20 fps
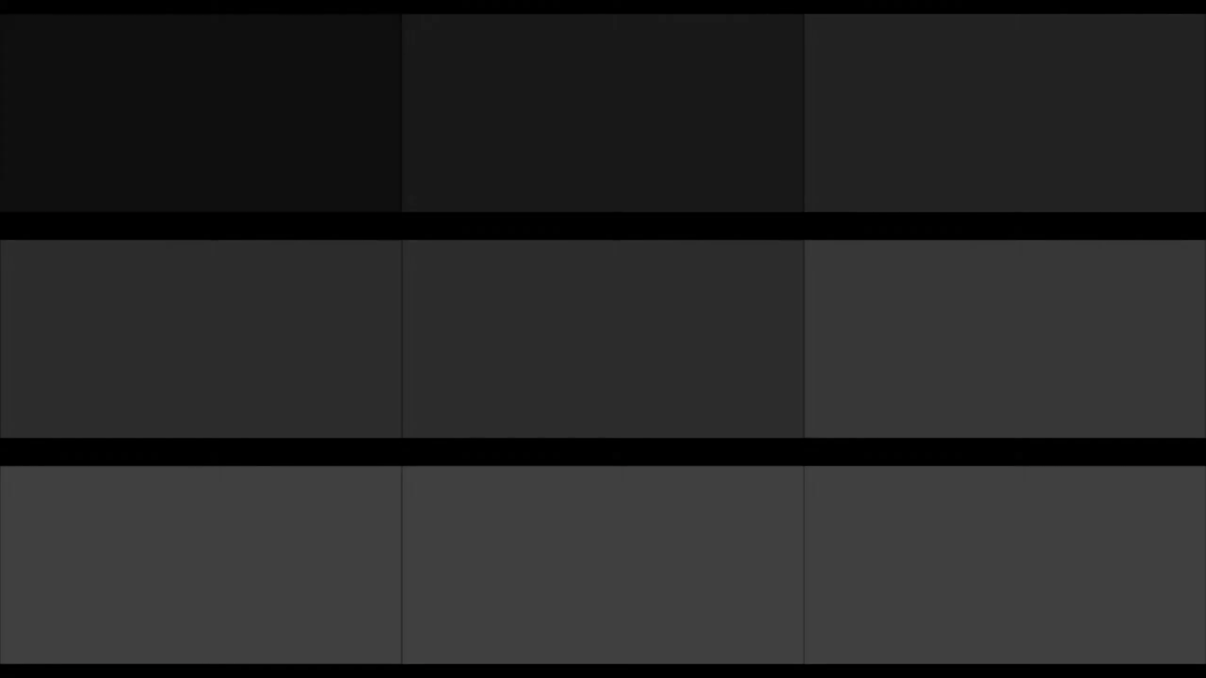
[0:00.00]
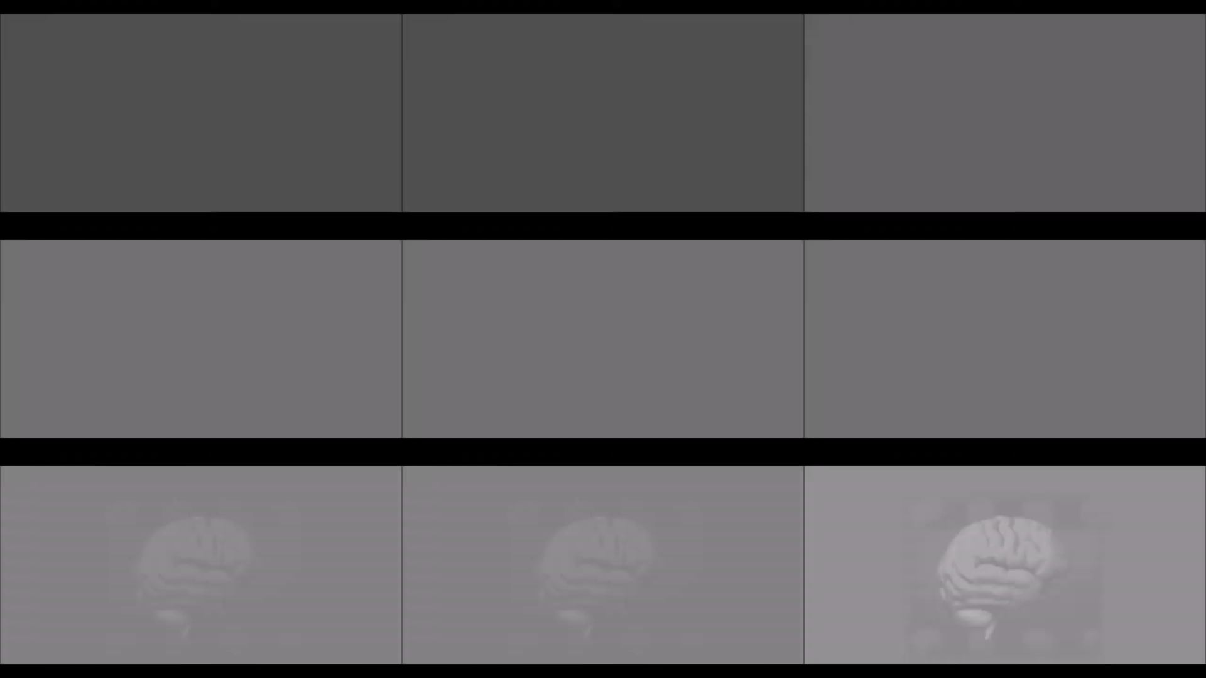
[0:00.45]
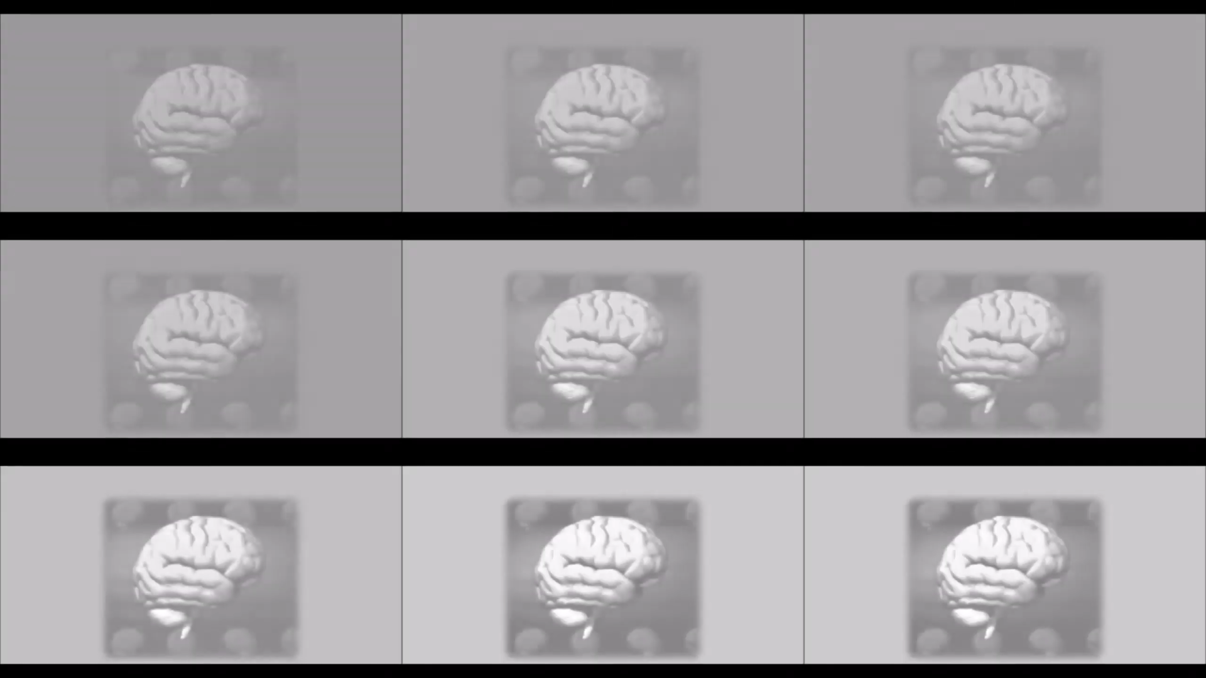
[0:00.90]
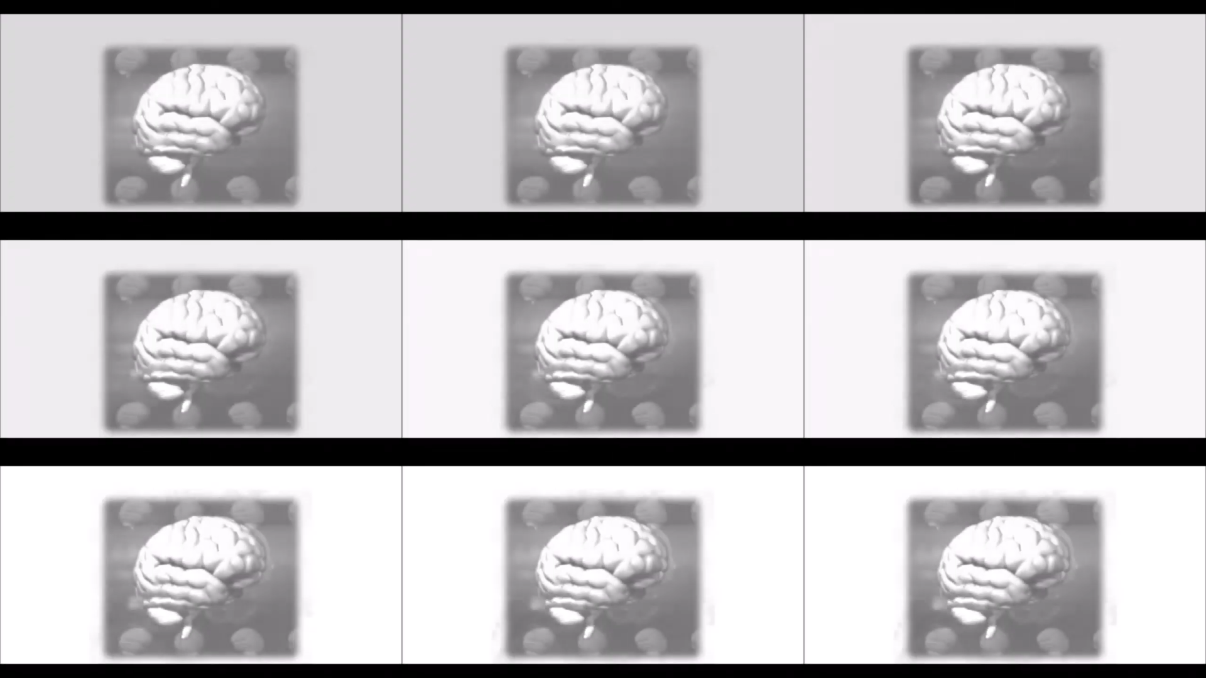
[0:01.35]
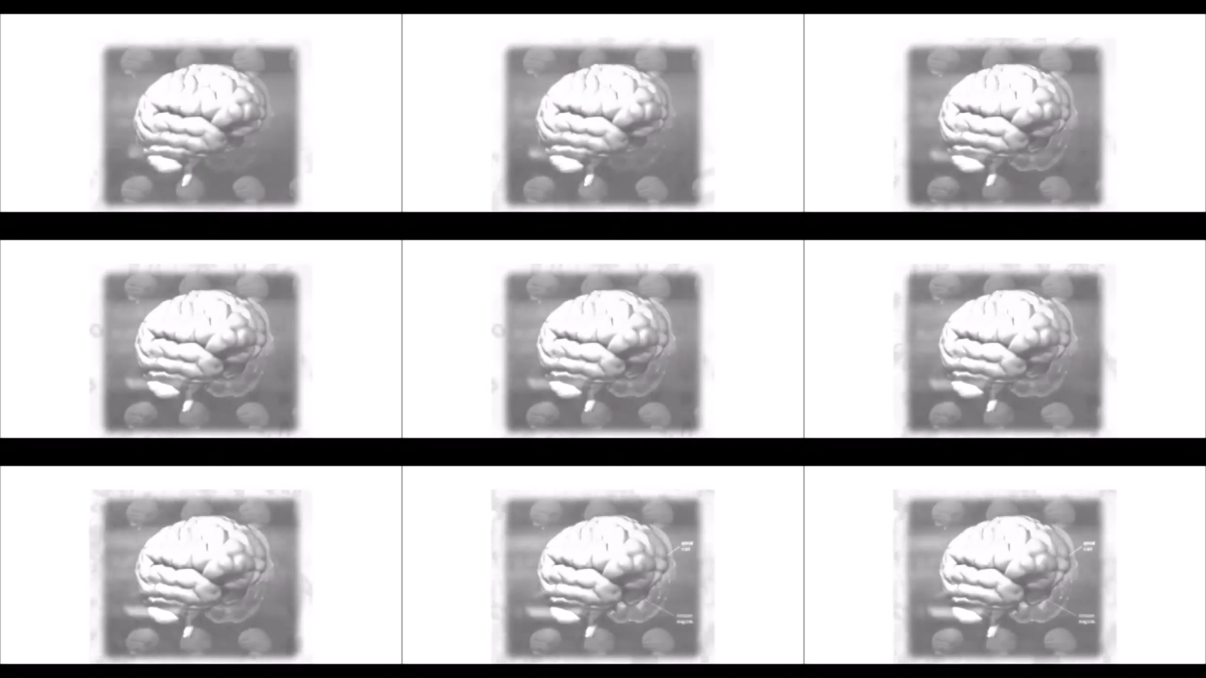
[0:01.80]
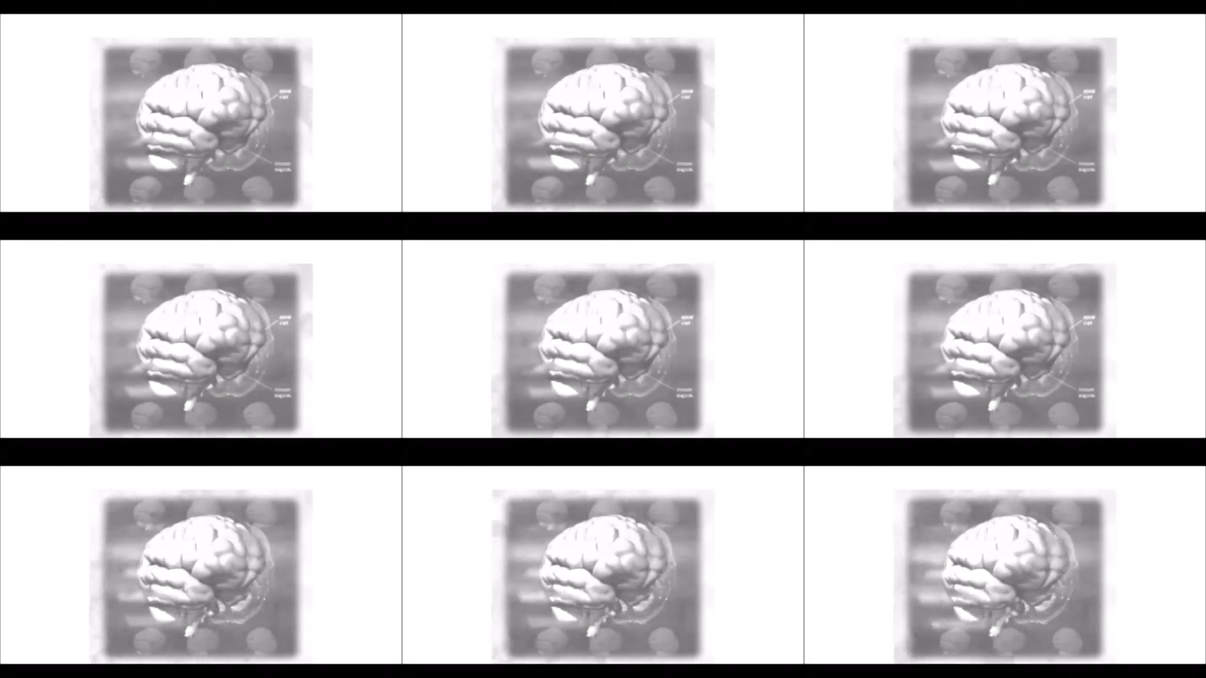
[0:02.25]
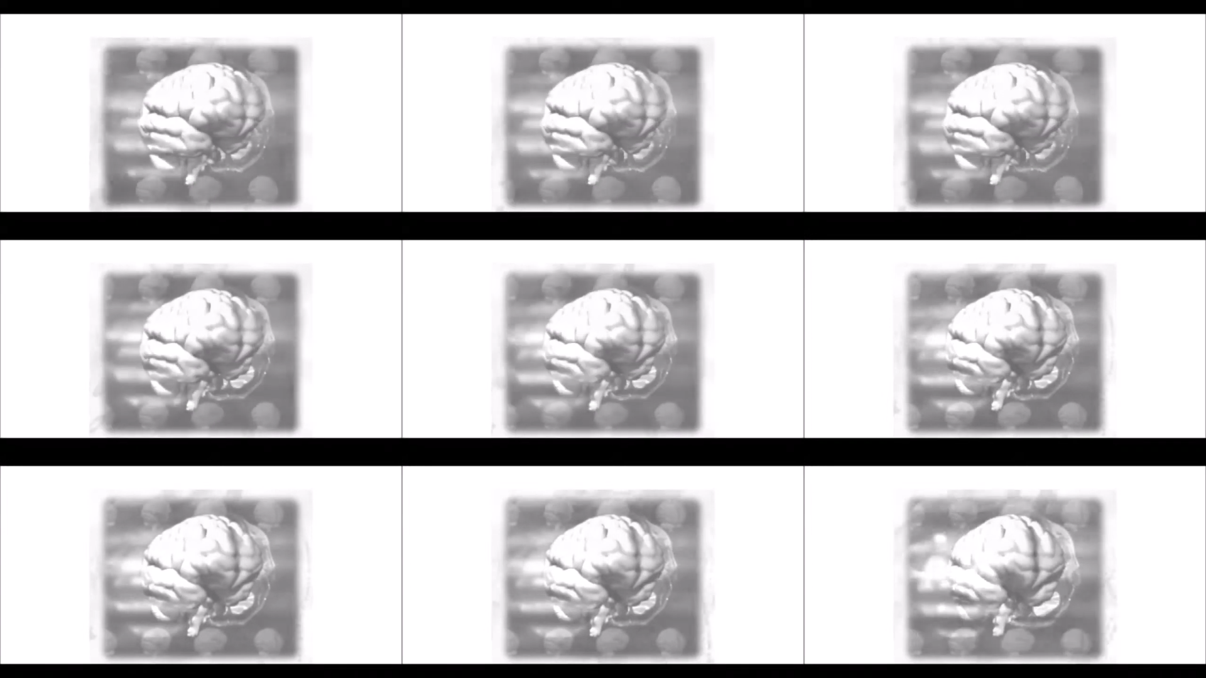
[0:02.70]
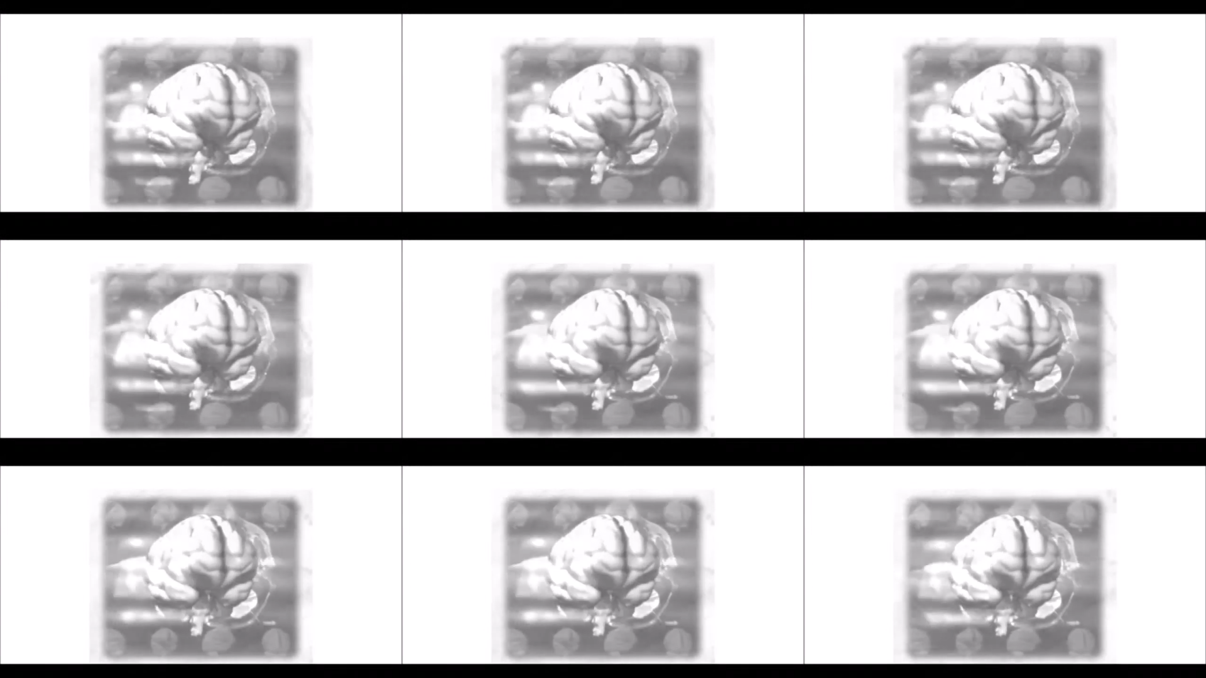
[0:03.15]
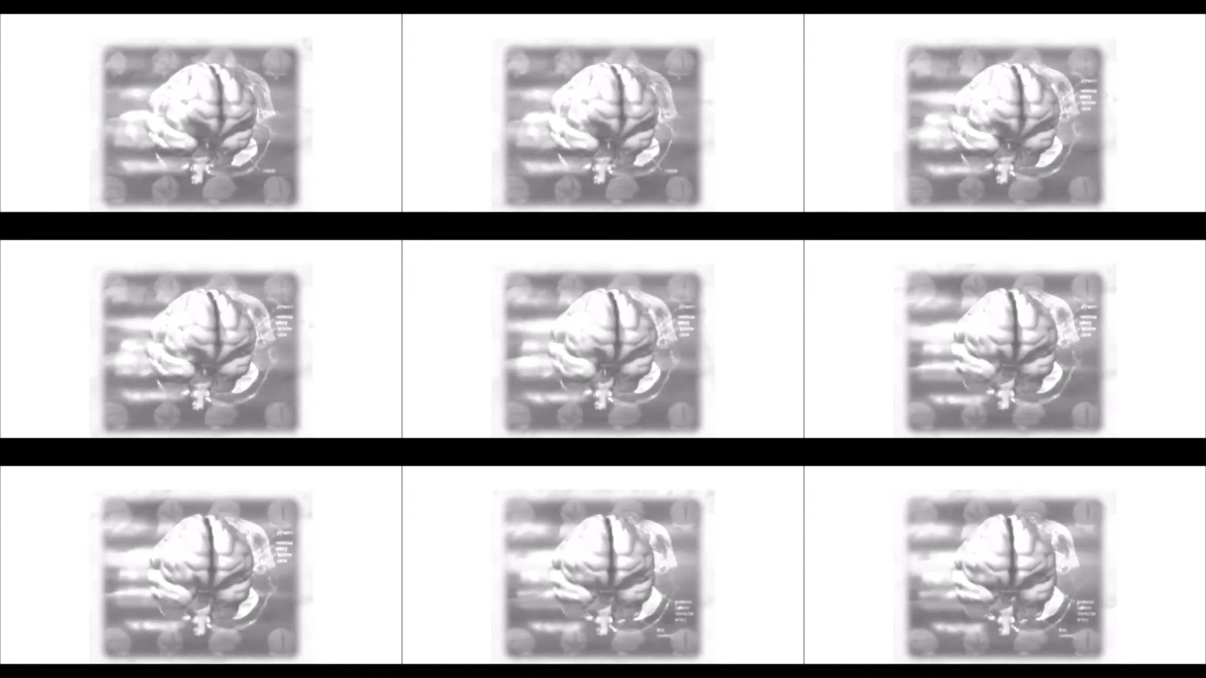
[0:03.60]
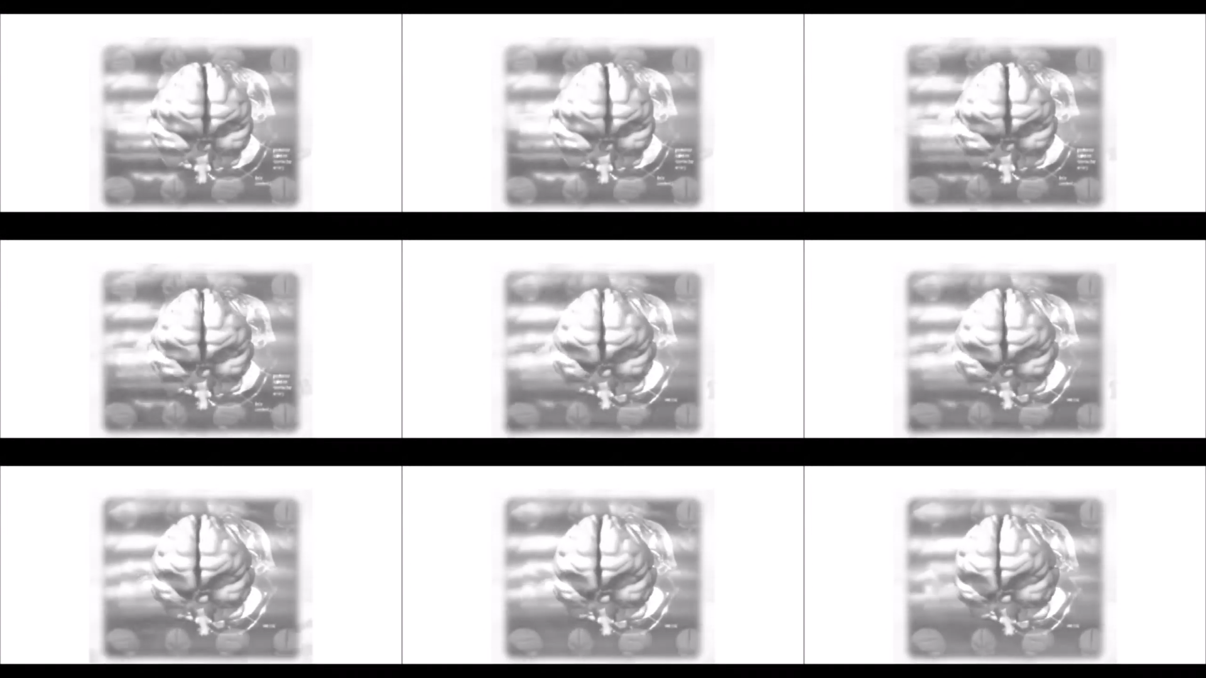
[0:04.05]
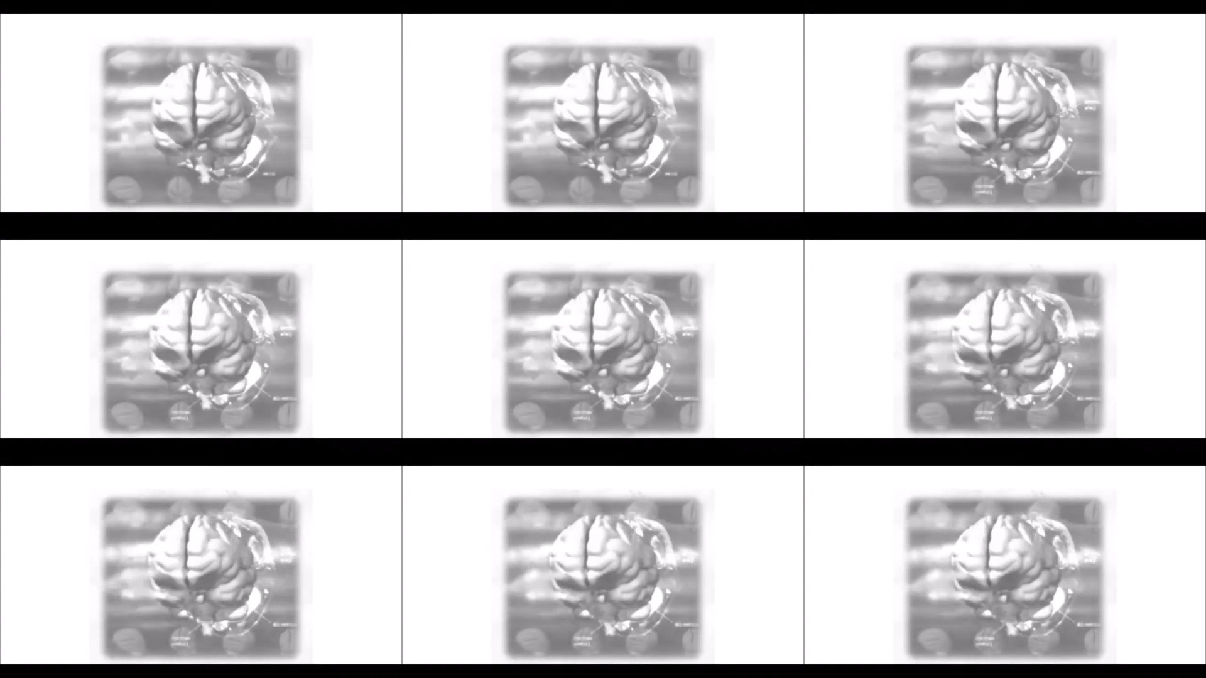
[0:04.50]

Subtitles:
No face is visible, so there are no lips to read.